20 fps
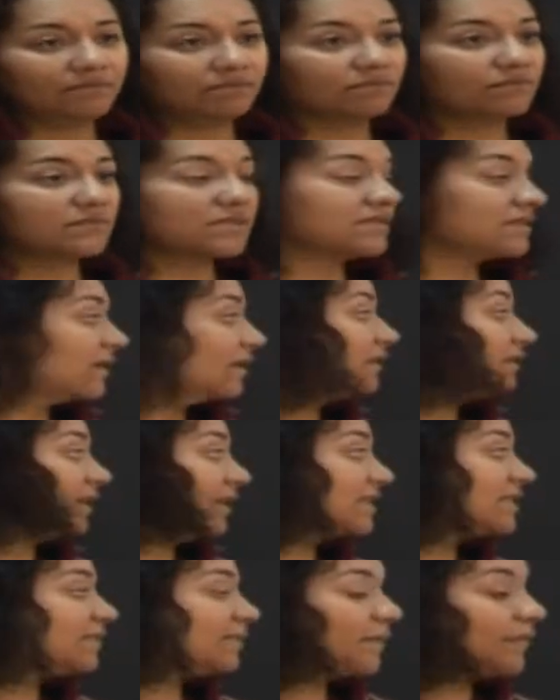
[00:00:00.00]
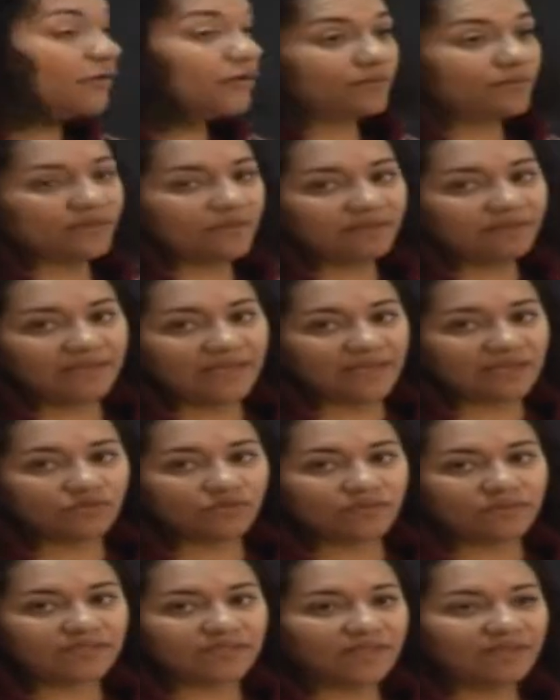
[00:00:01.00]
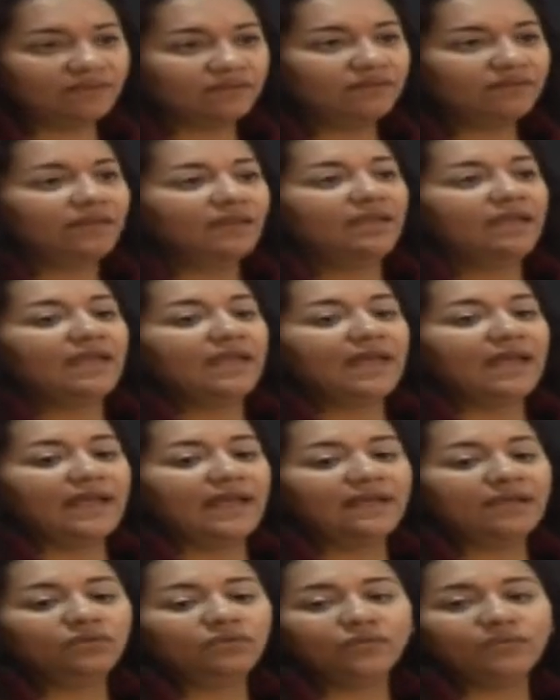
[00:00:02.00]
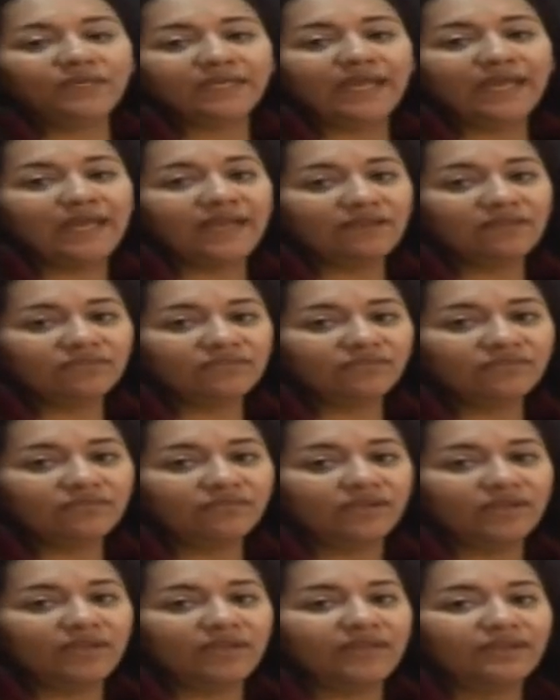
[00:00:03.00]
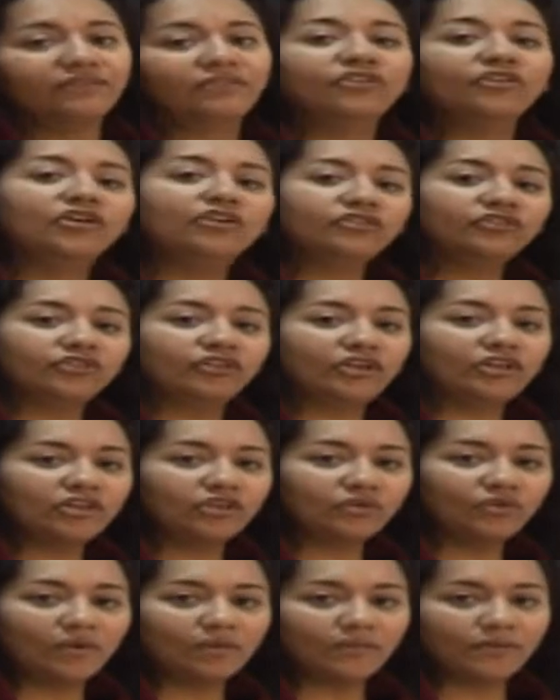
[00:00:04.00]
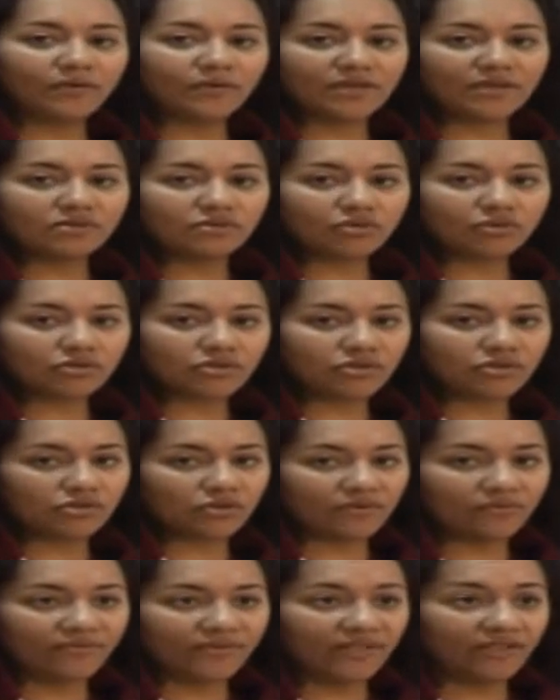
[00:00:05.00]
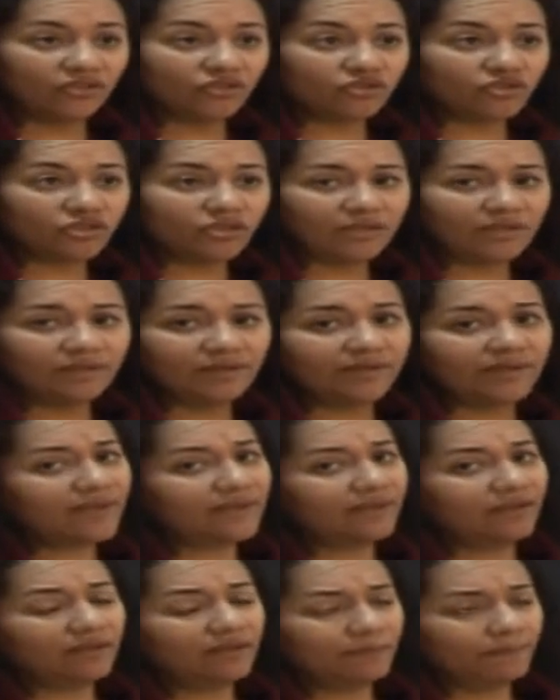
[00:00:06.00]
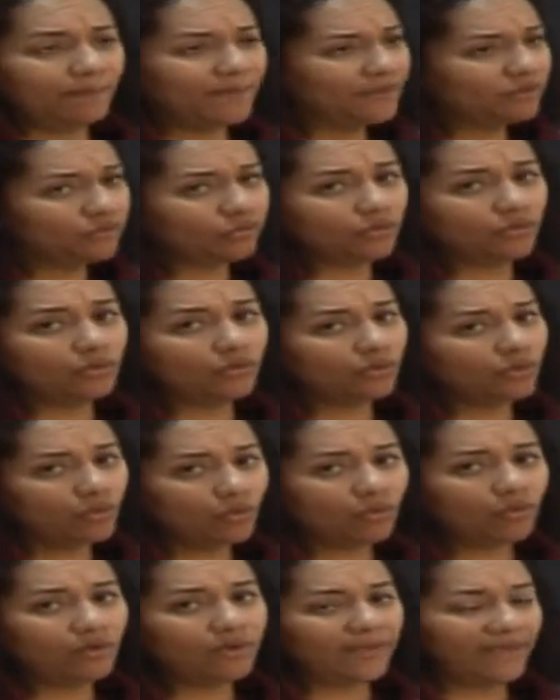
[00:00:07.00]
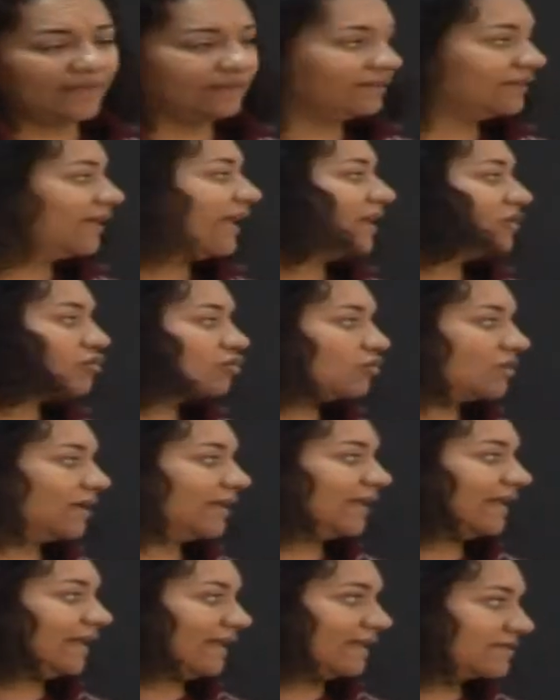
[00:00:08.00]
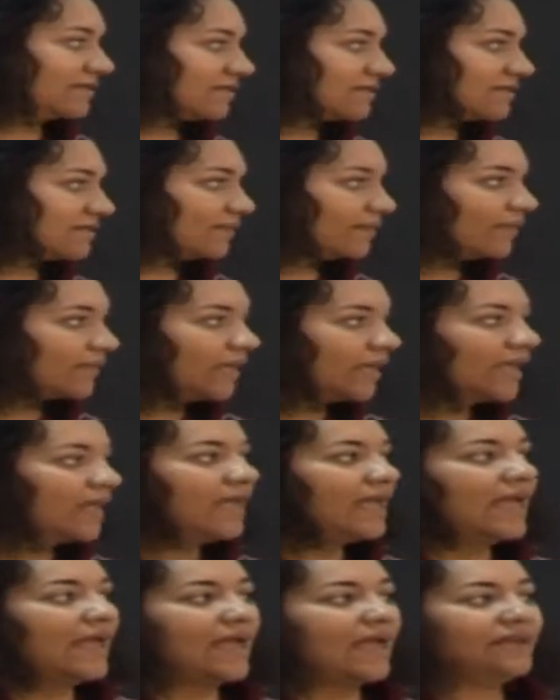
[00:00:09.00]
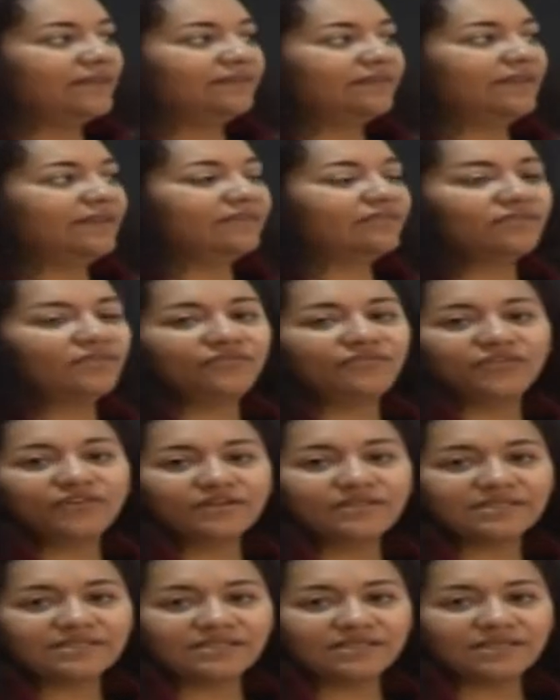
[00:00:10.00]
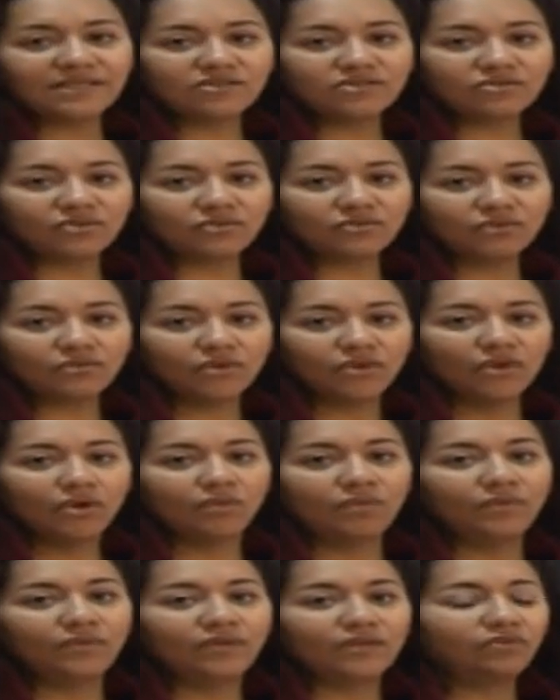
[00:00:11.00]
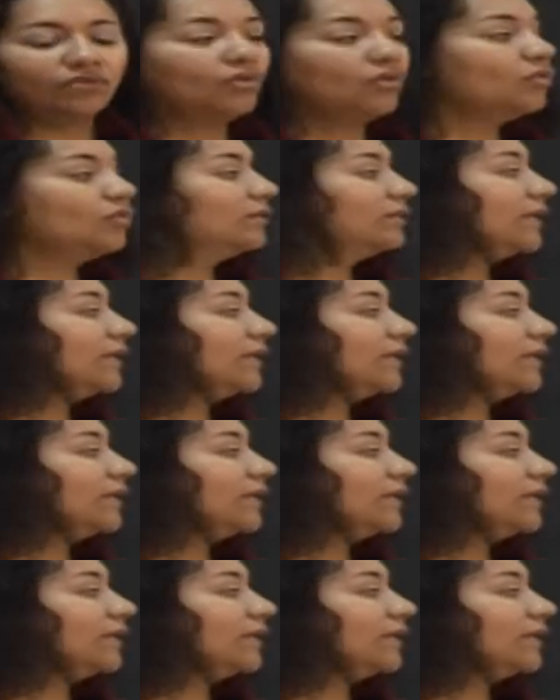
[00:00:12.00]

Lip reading: sun is permanent, as we said. And we have non-renewable resources of energy like petrol, coal, and natural gas. And in the first lesson, we talked